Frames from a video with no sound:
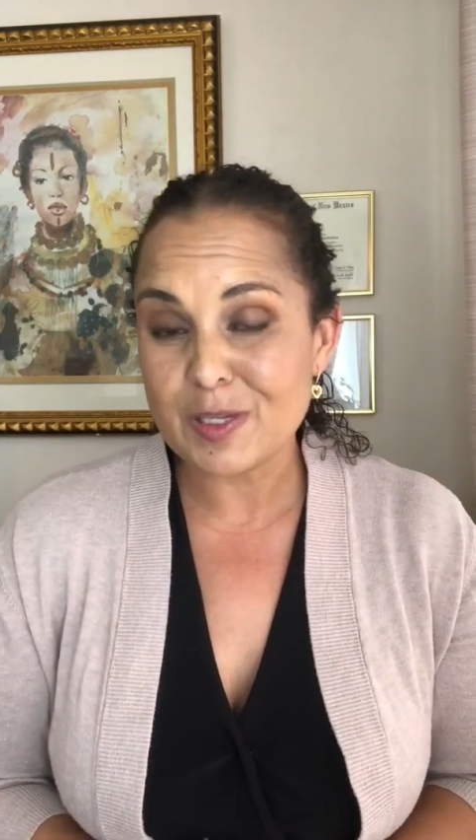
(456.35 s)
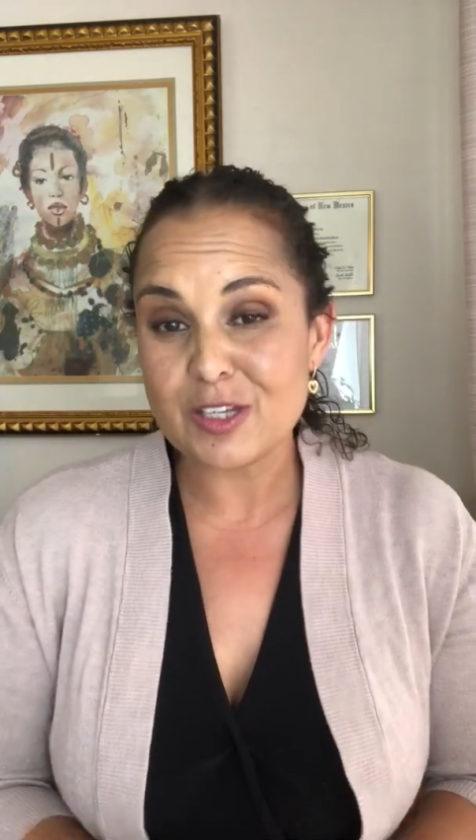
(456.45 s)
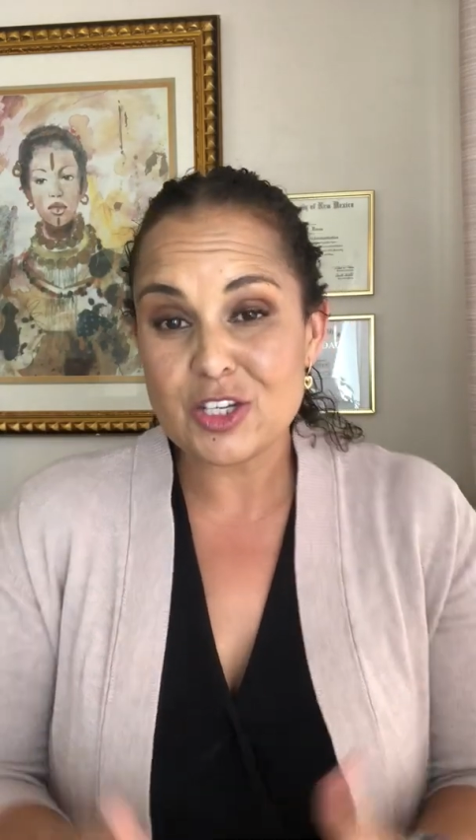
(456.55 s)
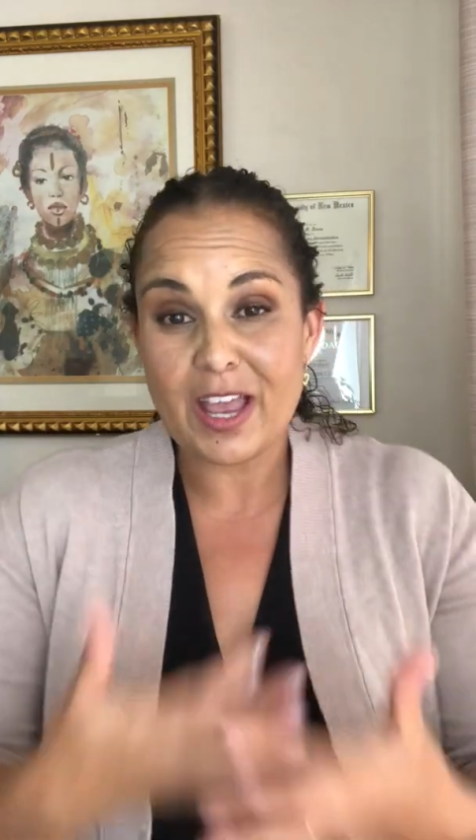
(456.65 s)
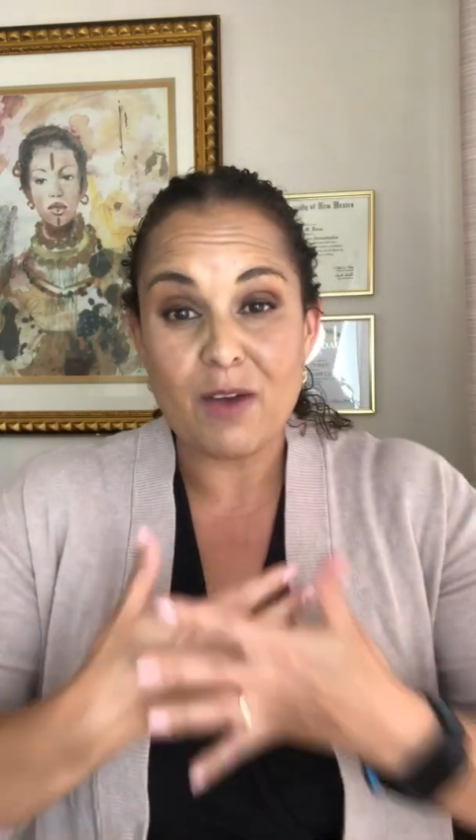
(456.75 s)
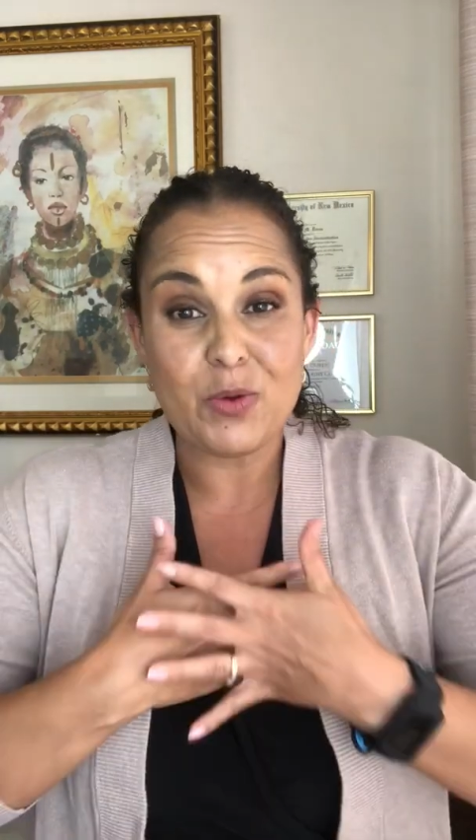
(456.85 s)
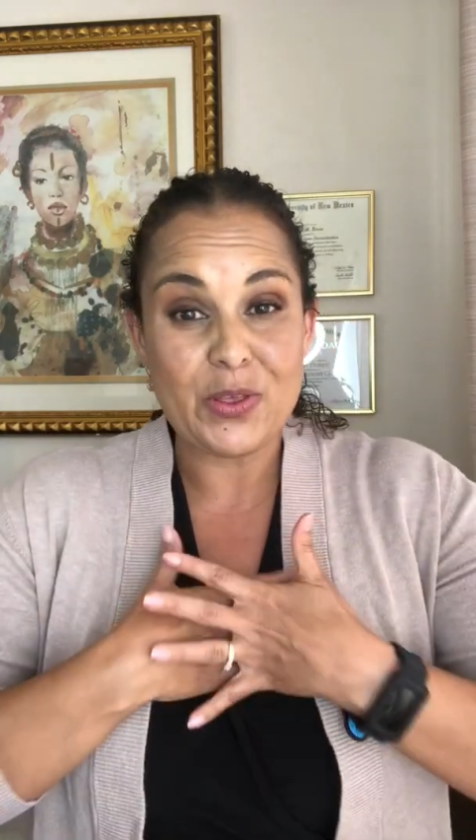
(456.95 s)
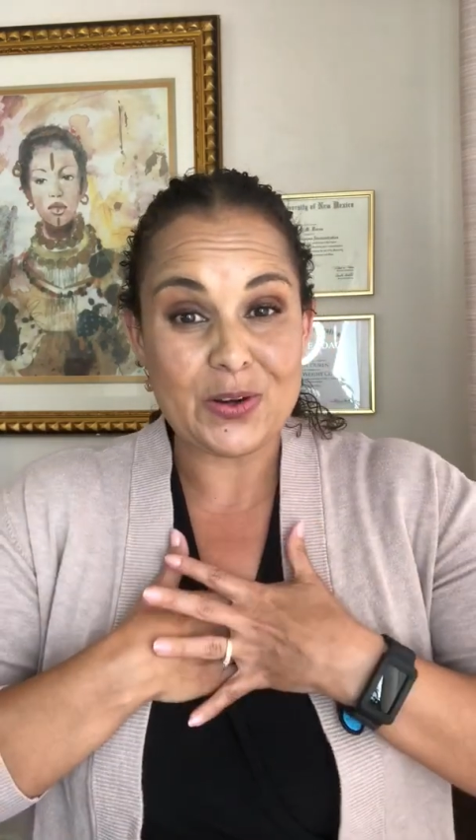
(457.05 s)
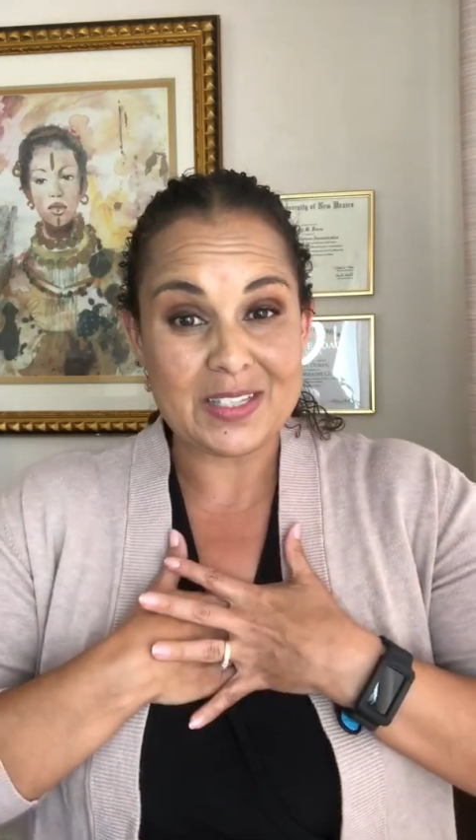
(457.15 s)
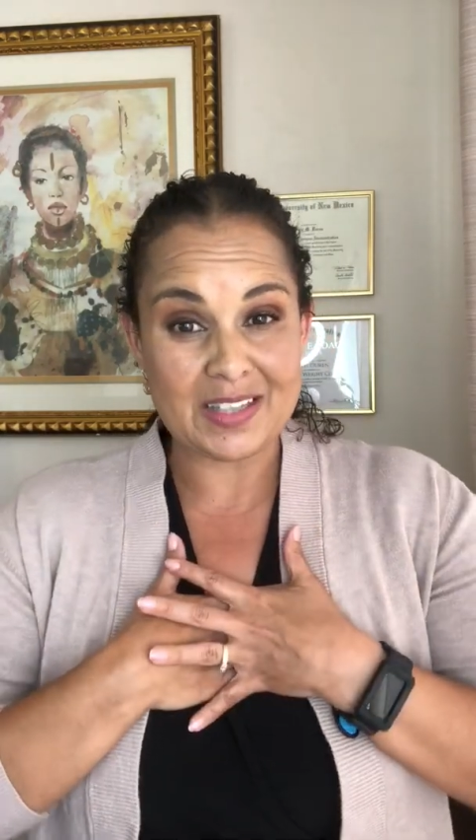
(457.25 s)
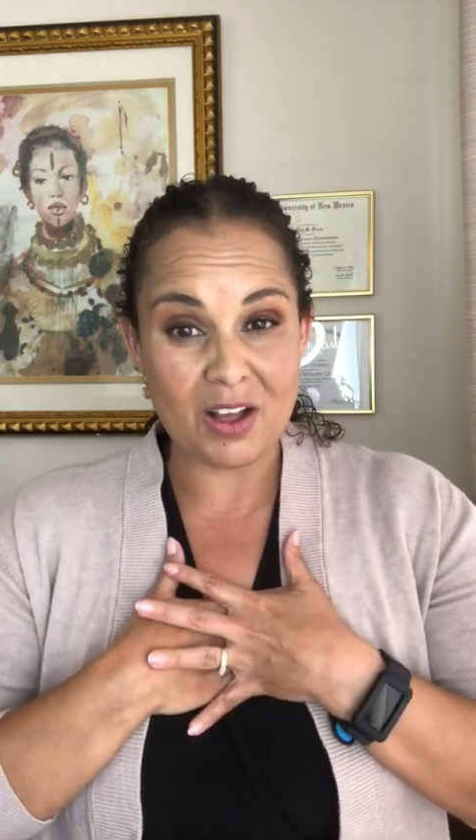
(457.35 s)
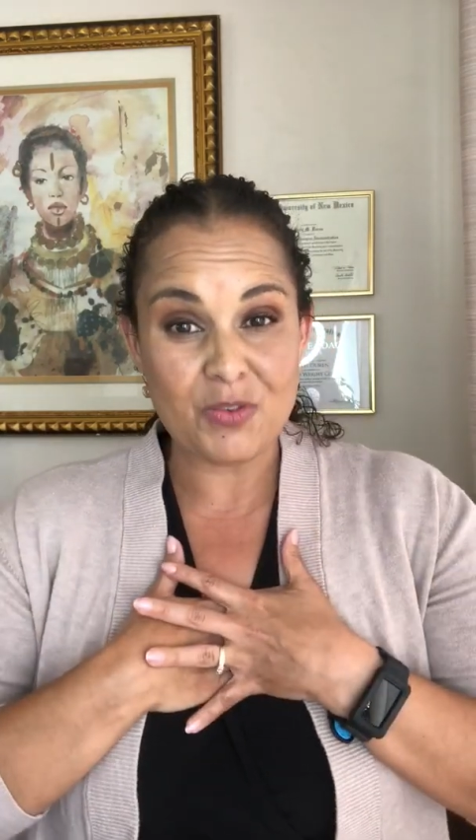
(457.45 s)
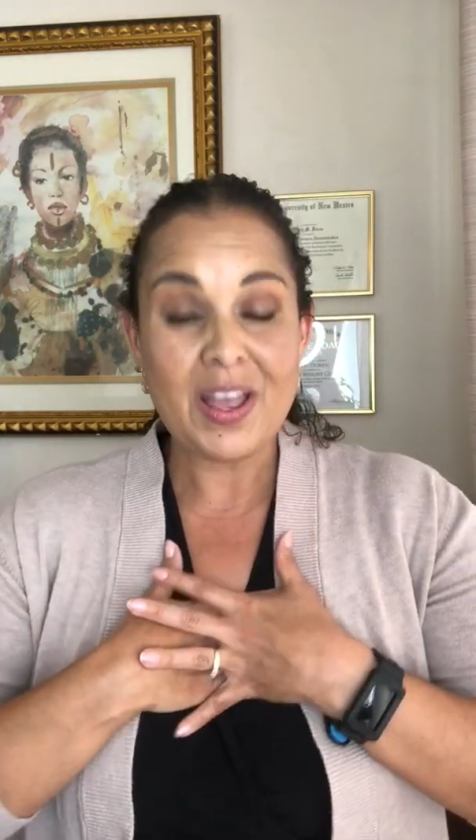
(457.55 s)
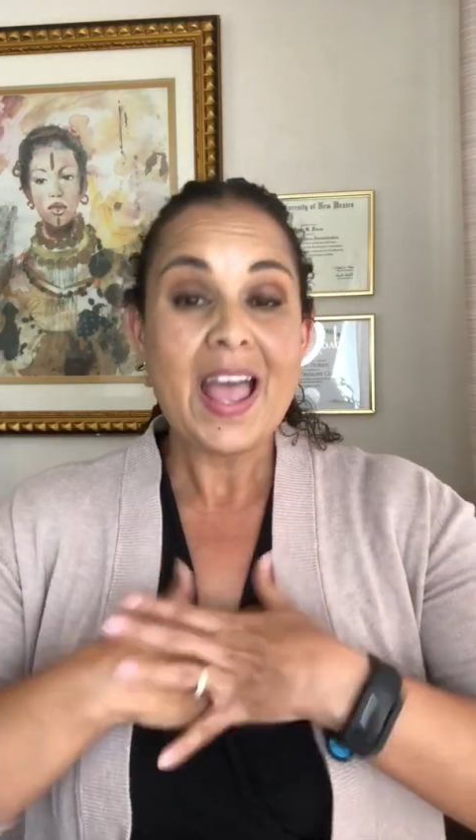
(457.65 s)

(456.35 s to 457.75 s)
does she have with herself